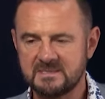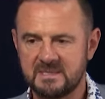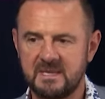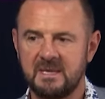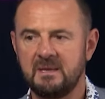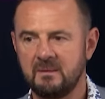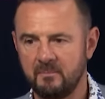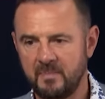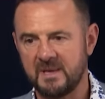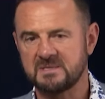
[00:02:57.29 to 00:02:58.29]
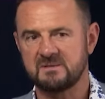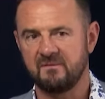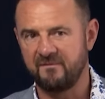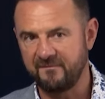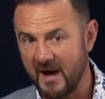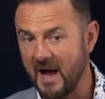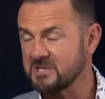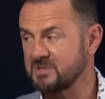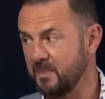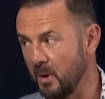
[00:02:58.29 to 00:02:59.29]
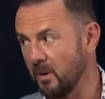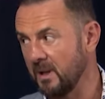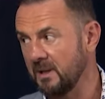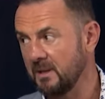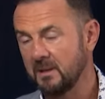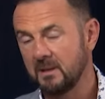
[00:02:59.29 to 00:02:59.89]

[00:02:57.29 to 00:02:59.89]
is the best fast bowler